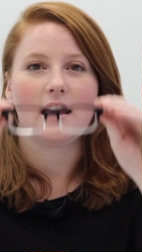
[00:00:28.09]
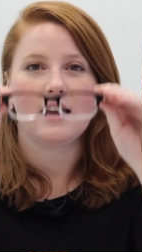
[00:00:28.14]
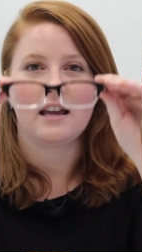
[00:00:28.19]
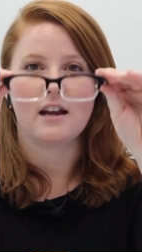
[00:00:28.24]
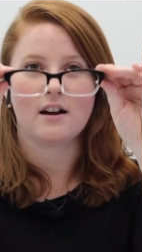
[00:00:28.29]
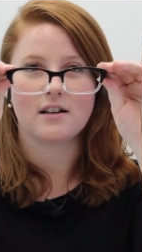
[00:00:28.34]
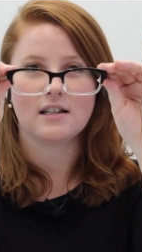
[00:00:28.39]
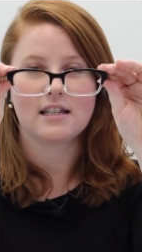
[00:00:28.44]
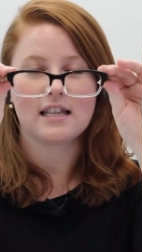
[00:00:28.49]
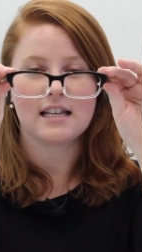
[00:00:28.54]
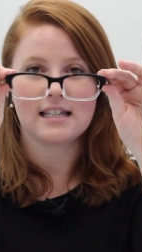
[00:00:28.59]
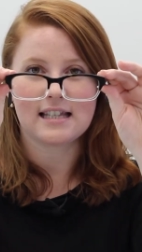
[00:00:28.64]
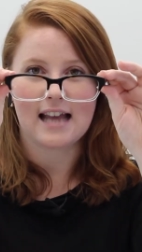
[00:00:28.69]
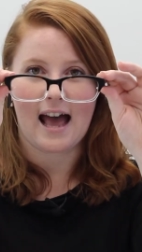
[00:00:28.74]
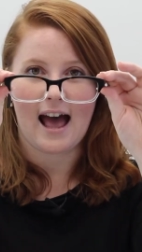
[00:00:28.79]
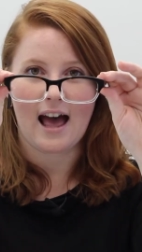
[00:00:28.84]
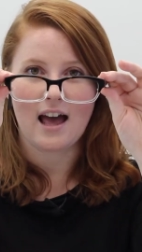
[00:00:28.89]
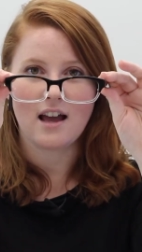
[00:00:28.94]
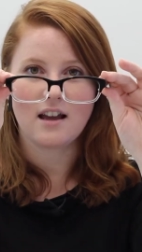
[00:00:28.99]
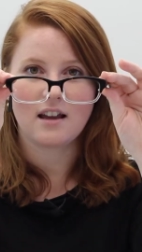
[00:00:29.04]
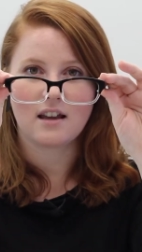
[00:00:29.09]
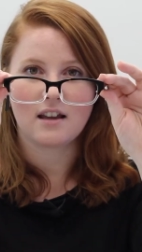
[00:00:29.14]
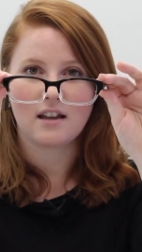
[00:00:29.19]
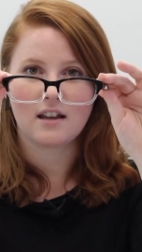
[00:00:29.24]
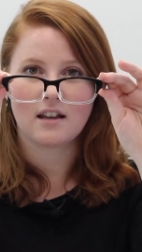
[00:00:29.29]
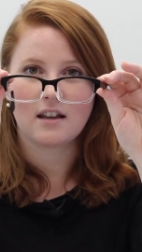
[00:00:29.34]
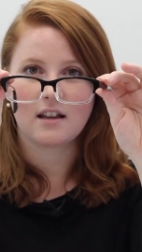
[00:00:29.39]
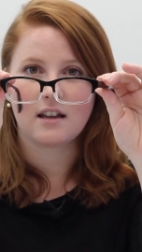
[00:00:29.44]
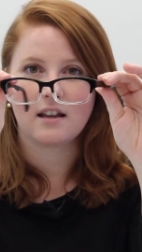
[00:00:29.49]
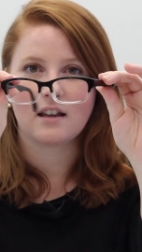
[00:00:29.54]
Here's the Zagg,
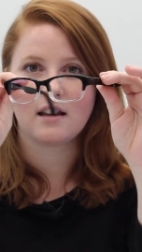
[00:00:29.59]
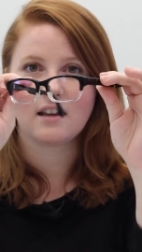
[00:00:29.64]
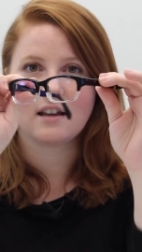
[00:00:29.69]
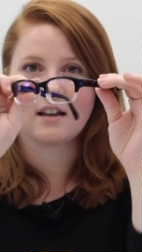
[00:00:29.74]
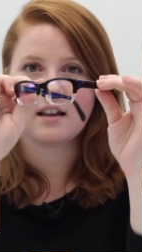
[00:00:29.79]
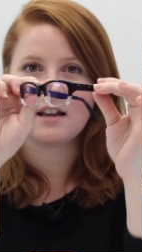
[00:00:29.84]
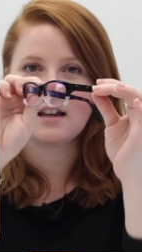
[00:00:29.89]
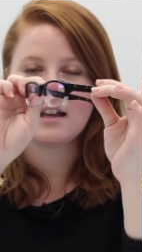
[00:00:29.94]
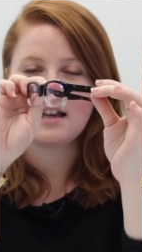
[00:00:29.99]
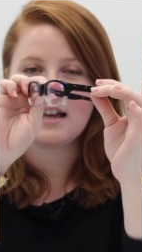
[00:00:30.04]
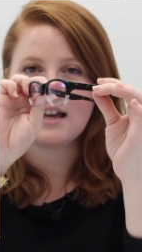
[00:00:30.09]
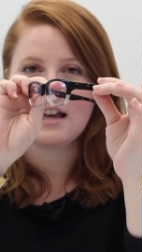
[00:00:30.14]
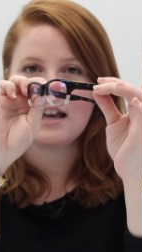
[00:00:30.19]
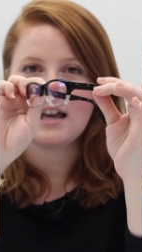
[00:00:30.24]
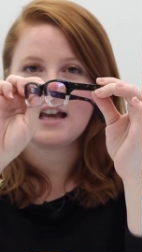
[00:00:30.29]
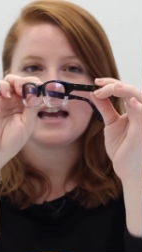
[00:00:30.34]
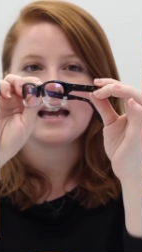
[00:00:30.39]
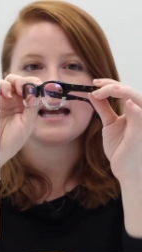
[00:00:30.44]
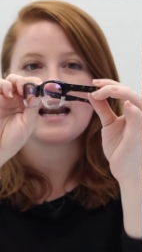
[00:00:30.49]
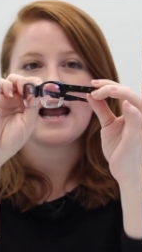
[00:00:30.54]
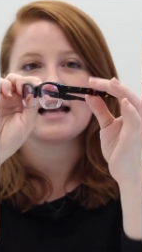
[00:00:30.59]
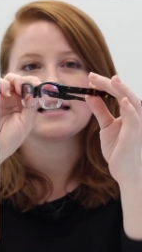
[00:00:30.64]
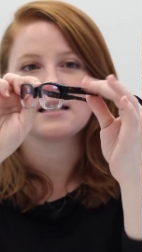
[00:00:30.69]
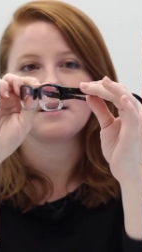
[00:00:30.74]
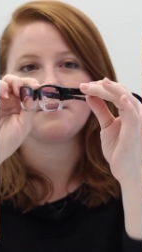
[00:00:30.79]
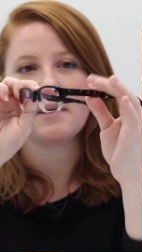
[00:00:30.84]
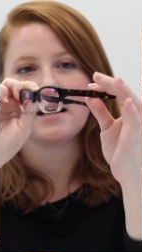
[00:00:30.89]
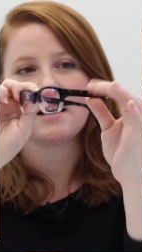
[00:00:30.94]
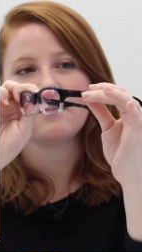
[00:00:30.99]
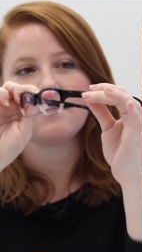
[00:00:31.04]
it has
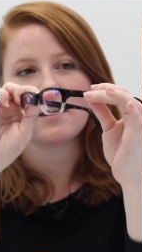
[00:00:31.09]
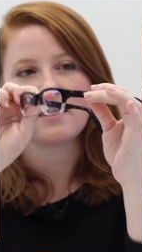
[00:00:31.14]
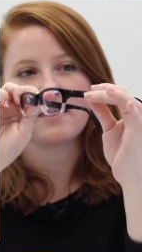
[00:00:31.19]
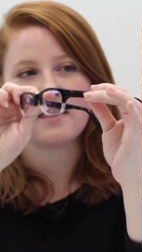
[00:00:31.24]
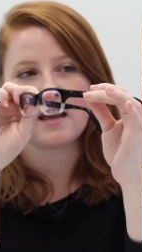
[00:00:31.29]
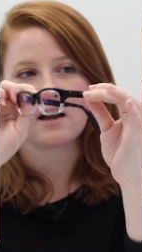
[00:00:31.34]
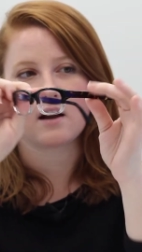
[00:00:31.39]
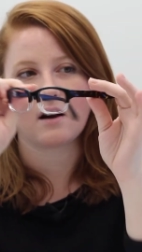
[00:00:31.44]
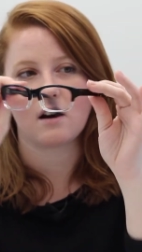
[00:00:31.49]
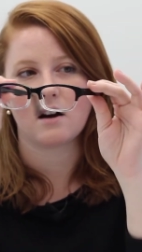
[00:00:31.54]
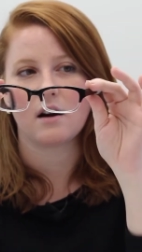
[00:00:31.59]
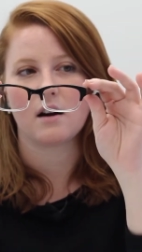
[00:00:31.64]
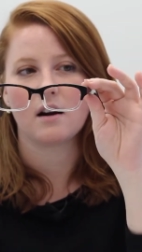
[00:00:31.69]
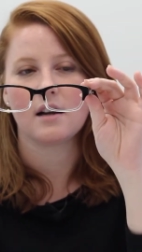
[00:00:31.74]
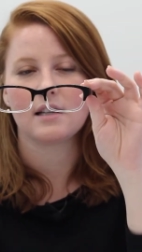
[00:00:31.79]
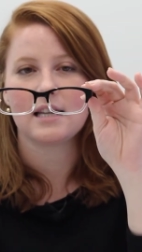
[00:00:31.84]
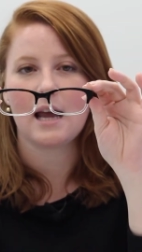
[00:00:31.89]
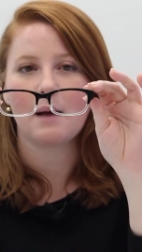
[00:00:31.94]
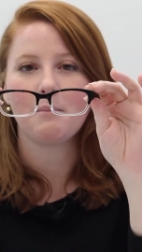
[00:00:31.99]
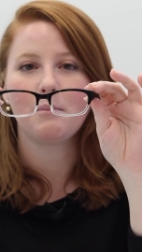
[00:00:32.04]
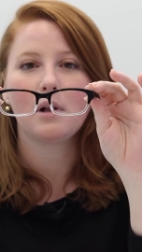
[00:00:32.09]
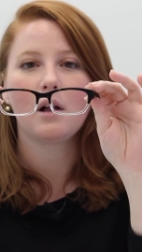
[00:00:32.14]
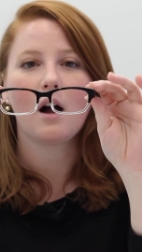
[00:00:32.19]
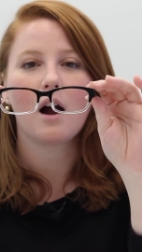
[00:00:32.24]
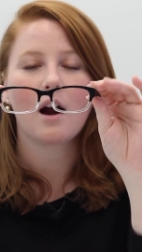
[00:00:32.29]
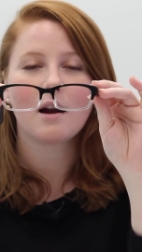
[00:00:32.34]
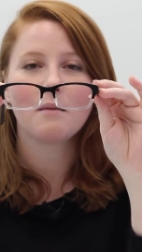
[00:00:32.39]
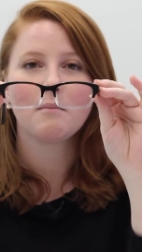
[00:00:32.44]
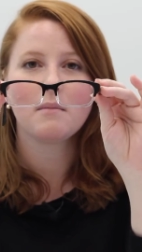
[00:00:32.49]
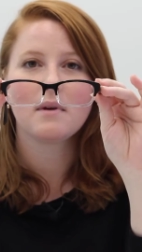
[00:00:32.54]
a bit of a thicker temple
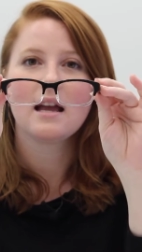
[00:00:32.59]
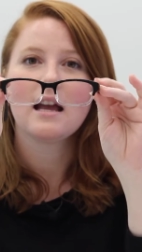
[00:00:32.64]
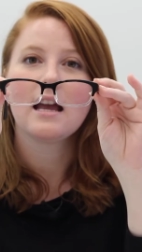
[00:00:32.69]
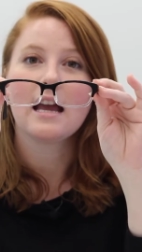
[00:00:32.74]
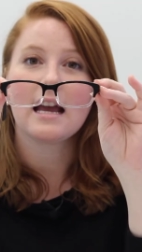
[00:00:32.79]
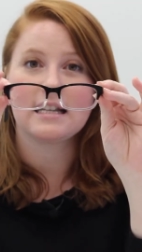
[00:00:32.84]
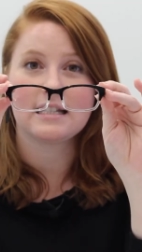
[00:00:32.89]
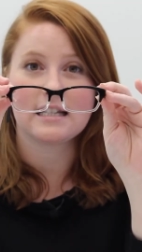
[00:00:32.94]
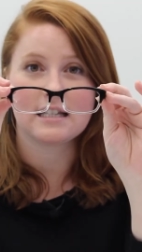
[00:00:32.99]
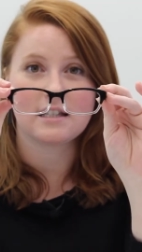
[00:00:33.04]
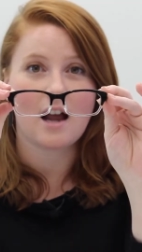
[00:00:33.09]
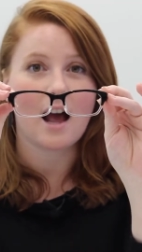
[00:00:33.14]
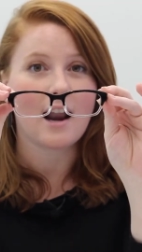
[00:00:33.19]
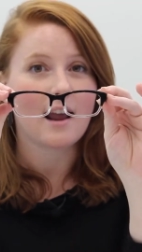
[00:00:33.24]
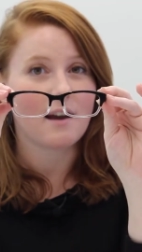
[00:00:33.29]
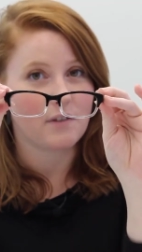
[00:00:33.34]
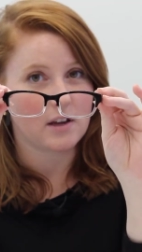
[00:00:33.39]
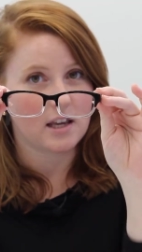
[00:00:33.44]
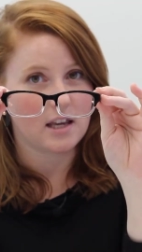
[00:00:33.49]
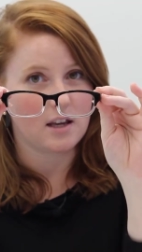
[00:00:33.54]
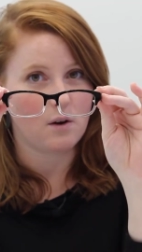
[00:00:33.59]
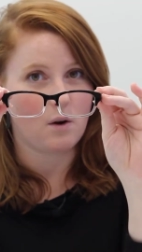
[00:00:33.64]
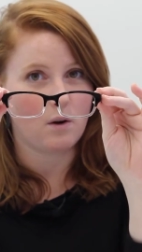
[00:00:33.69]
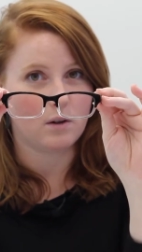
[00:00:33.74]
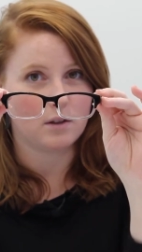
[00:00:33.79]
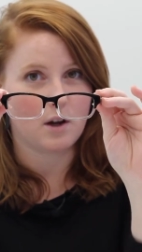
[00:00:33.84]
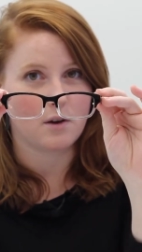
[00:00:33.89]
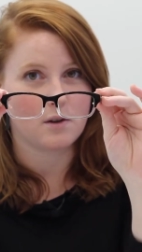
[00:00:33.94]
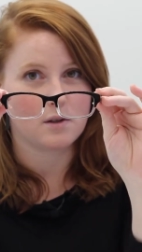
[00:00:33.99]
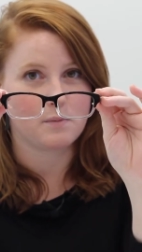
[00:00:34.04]
arm, it does not have a
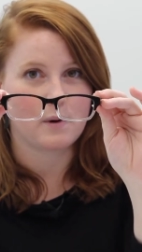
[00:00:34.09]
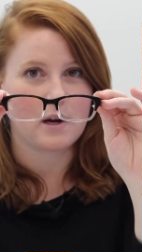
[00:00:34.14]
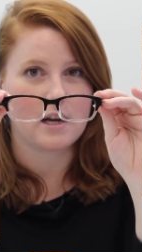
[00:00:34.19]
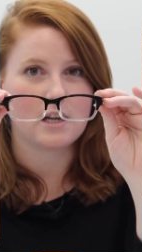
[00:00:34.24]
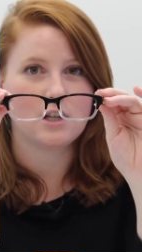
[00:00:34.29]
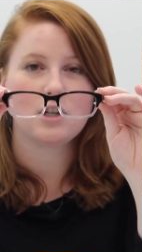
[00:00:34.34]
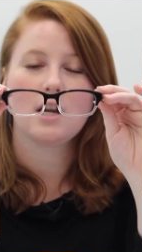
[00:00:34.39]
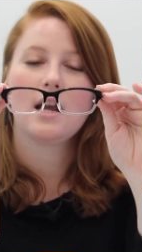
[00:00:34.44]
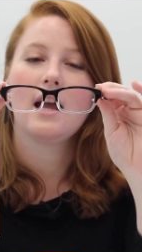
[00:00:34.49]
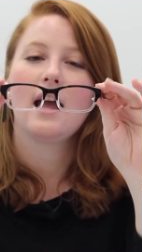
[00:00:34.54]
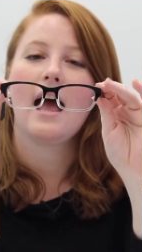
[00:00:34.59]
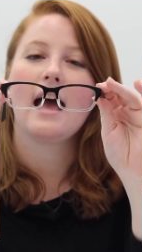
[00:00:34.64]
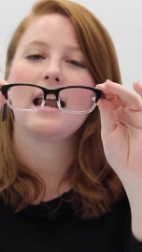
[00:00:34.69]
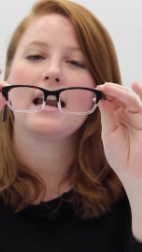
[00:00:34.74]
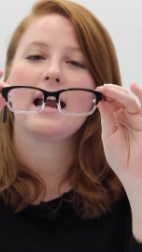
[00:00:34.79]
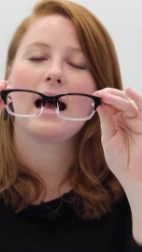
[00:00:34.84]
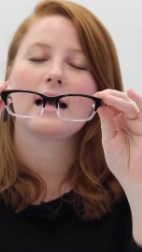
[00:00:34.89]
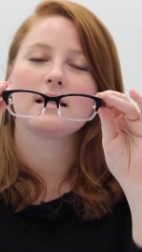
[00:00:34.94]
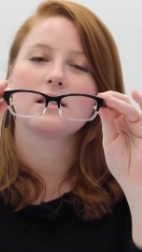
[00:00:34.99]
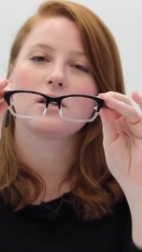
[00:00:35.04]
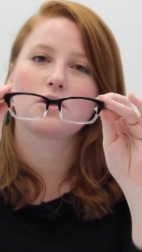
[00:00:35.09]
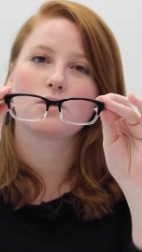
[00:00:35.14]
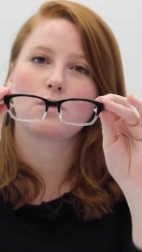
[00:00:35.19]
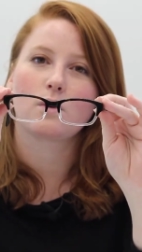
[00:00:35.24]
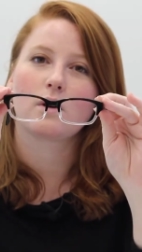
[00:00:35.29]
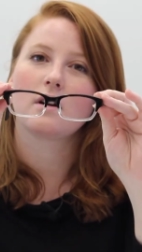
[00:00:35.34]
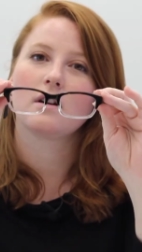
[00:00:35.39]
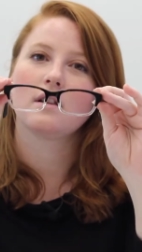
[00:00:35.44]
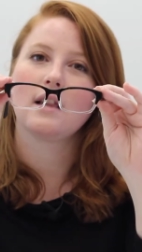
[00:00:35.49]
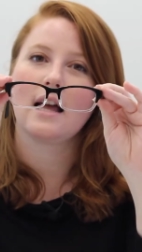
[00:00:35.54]
keyhole nose bridge, and it has a
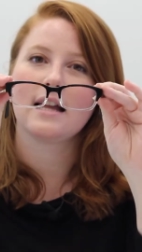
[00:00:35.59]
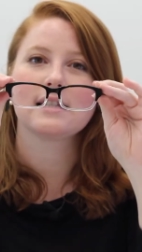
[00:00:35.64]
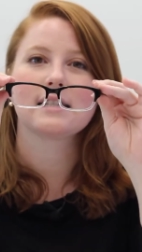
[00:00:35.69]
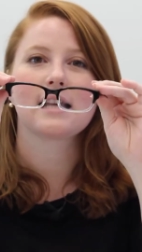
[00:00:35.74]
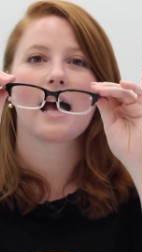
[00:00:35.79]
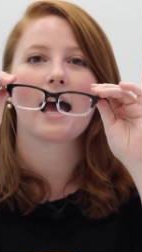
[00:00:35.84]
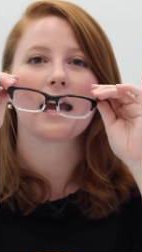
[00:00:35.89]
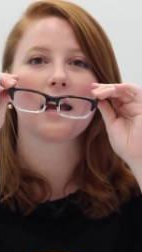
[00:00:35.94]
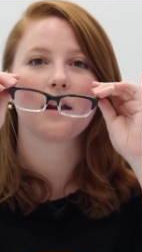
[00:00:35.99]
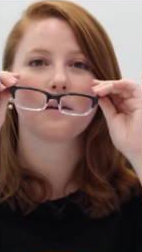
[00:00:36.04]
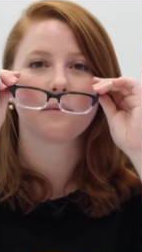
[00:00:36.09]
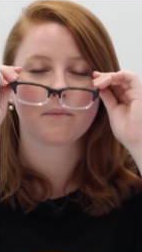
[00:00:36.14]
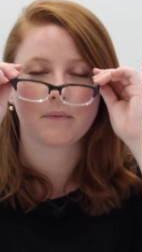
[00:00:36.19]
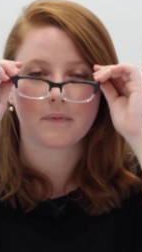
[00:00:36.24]
shorter lens height.